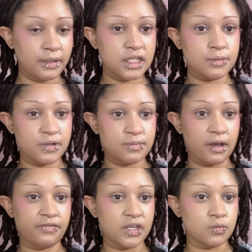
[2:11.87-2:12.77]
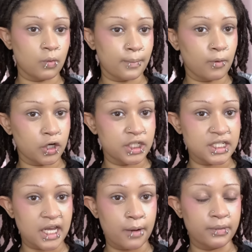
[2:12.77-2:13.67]
going to spritz my face one more good
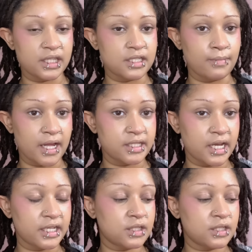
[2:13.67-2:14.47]
time with this matte setting